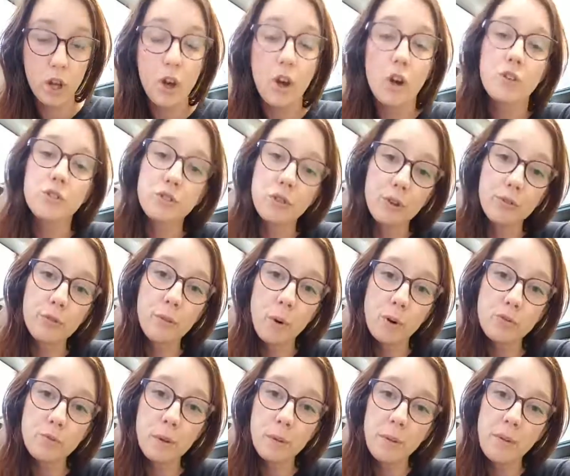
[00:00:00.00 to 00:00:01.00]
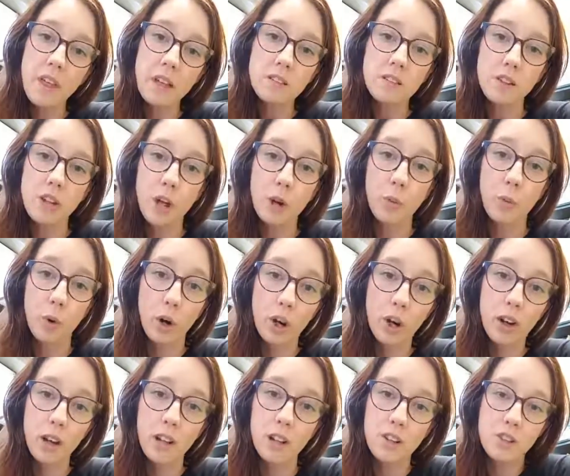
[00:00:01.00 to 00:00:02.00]
So for most people, that's a lot of
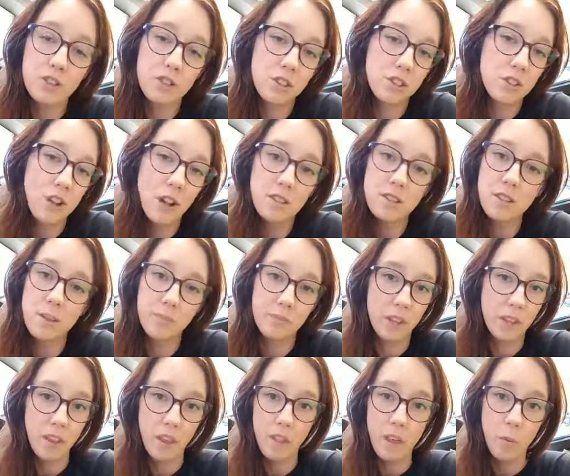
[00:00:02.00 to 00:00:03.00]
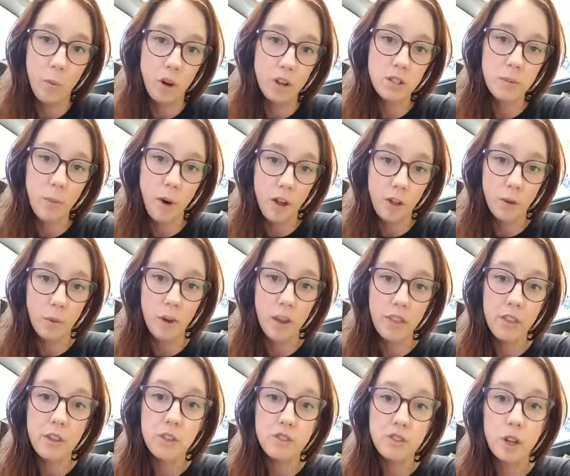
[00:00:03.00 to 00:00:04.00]
work, and it's just not something that they want to bother
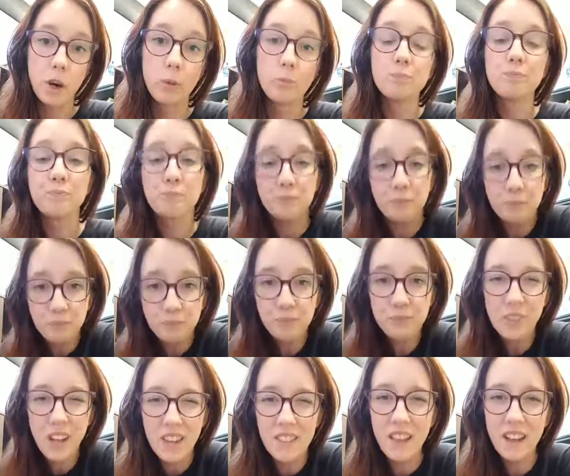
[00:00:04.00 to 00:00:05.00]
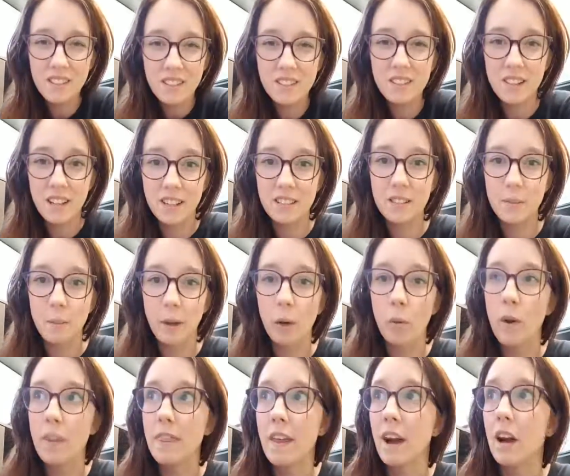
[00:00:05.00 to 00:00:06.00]
with. So that's a big
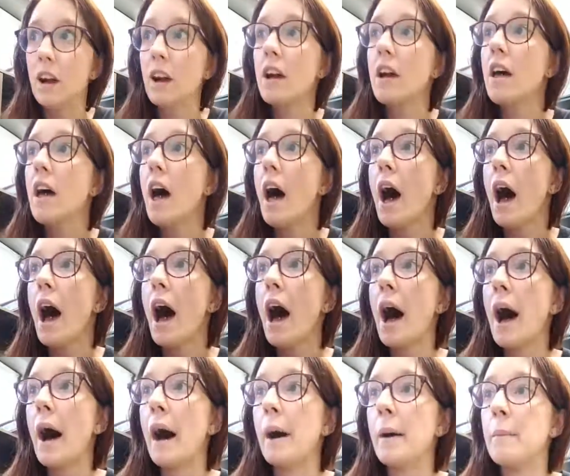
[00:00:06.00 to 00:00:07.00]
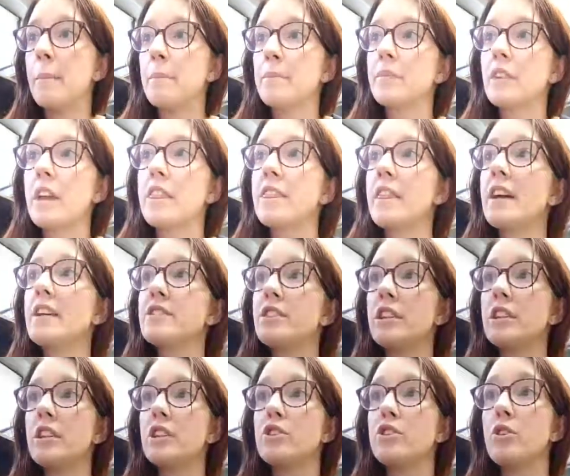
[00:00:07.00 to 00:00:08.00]
one there. Things
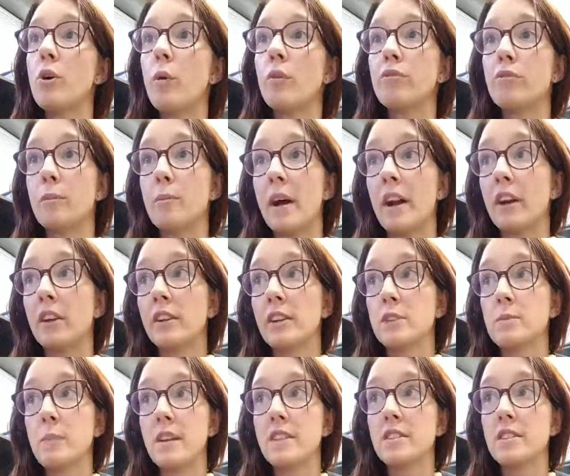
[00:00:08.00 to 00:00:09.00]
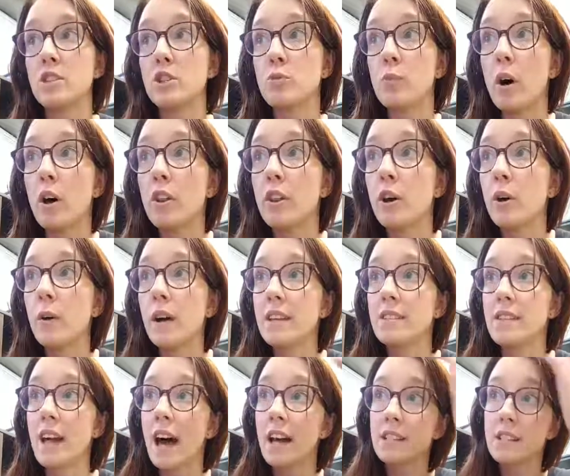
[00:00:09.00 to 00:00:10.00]
that you need to know for medical expenses as well, though,
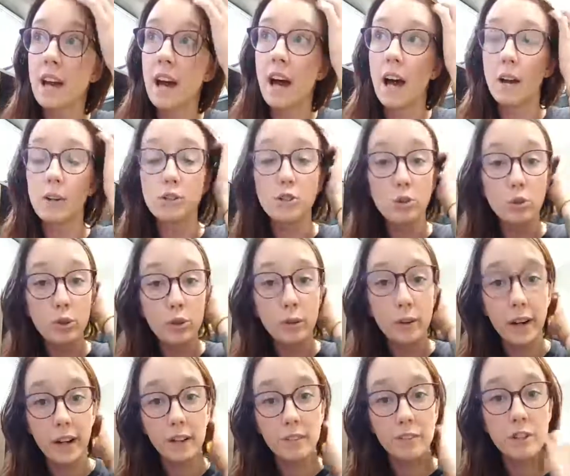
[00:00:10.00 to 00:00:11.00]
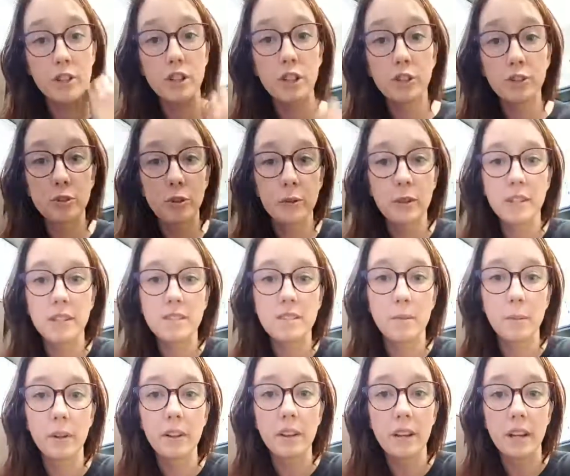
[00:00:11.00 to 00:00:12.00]
is that tutoring for children with
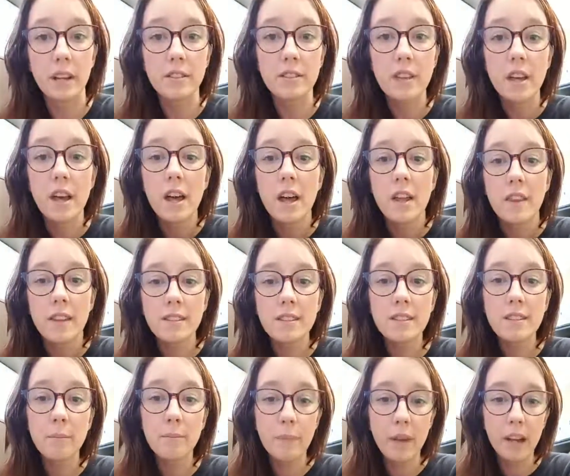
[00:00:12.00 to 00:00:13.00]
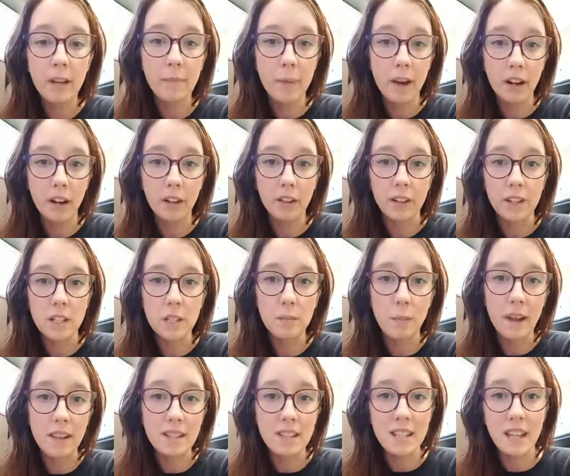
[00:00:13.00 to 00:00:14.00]
disabilities. This is a big medical
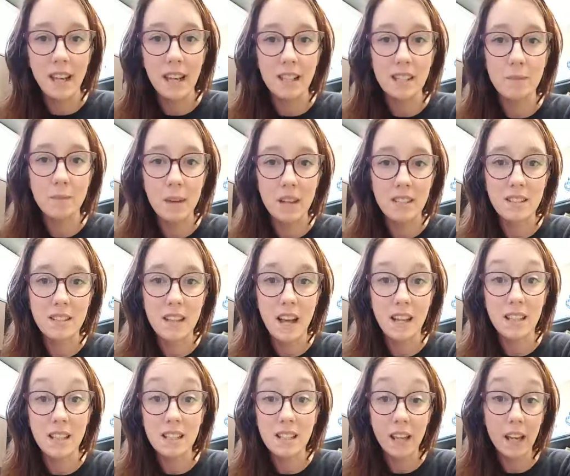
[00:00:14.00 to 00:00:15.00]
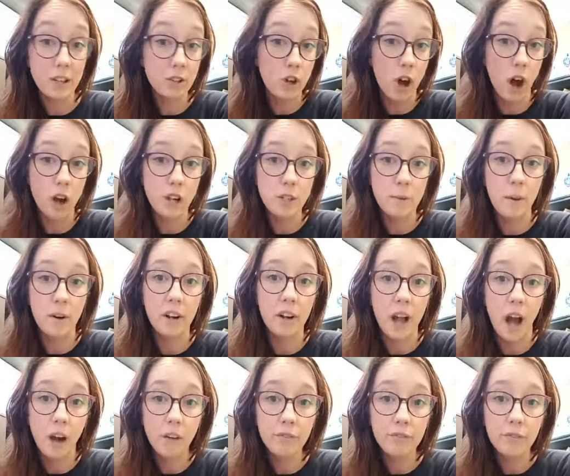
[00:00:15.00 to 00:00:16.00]
expense that gets missed and doesn't get talked about
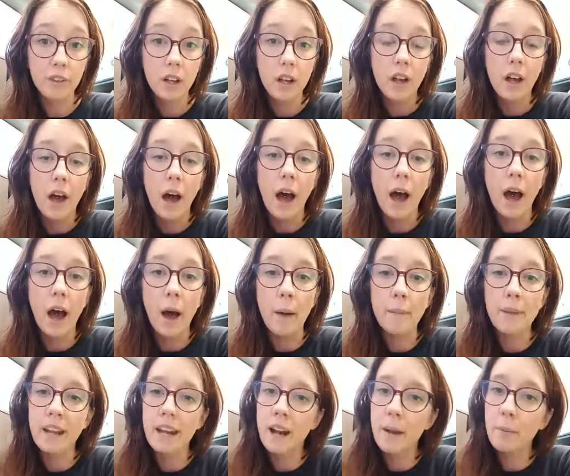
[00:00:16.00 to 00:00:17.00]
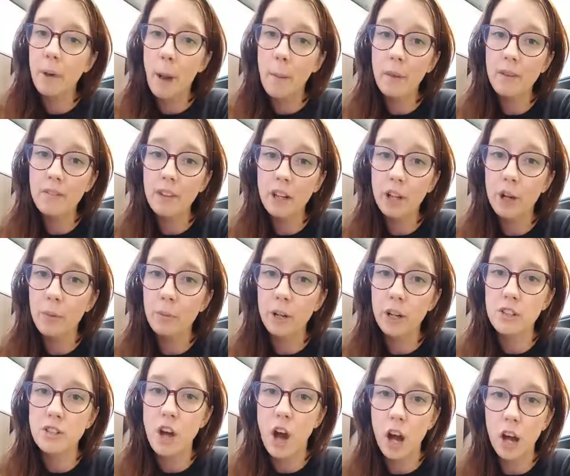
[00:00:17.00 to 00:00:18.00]
enough. In an upcoming video, I'm going
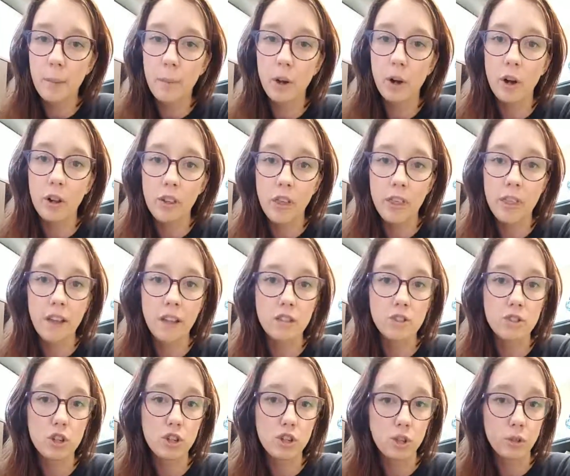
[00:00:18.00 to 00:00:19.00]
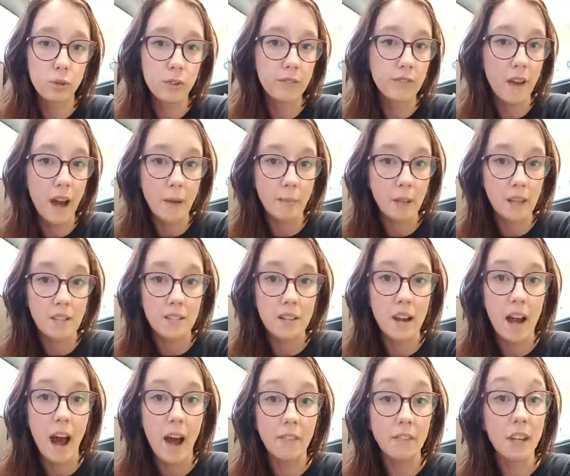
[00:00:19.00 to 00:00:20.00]
to talk about all the things to do with families
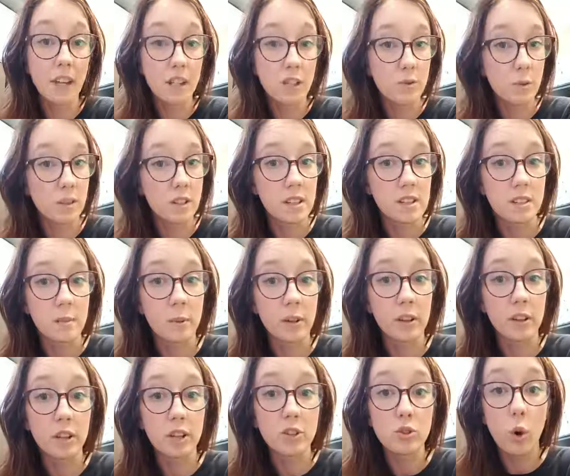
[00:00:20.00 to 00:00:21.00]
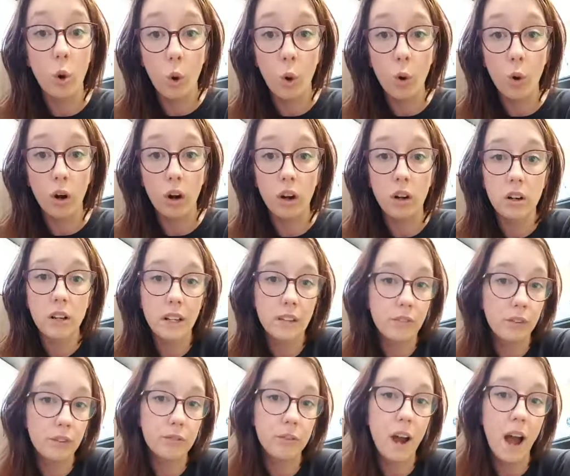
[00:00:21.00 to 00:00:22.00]
that have kids with disabilities, or
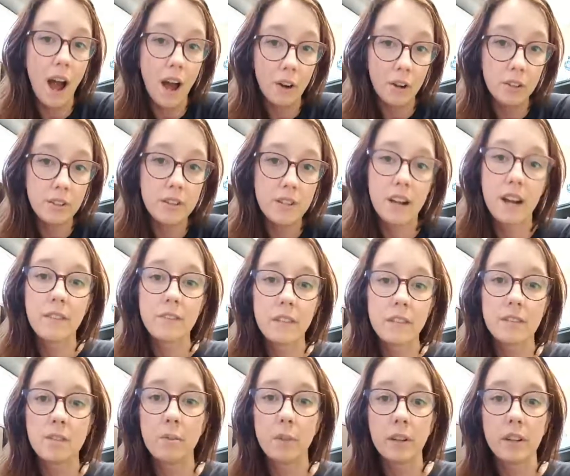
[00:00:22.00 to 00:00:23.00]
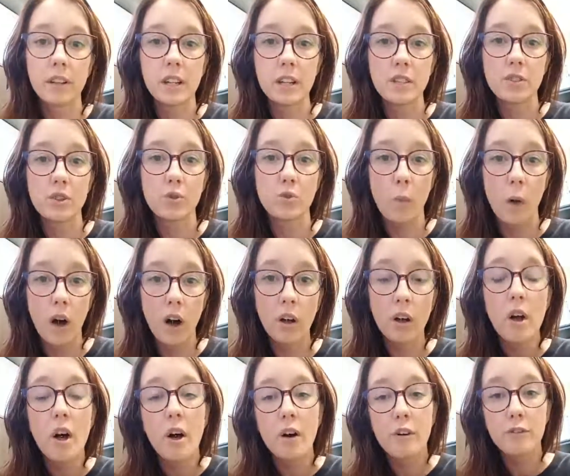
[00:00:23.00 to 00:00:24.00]
even for adults that have disabilities as
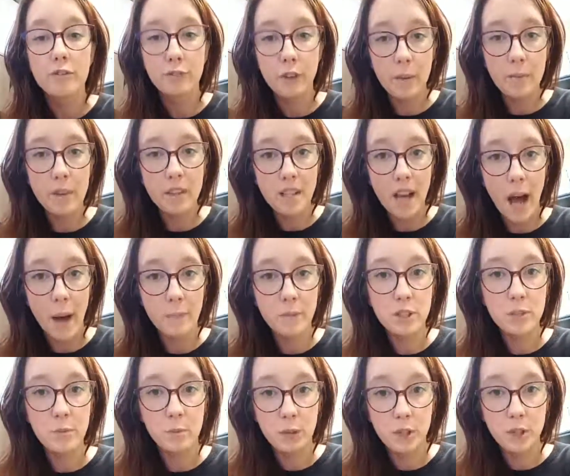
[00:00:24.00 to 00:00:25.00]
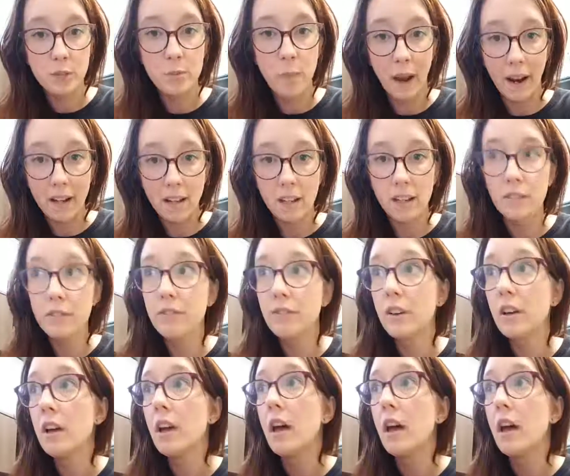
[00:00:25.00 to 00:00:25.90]
well, from the tax perspective.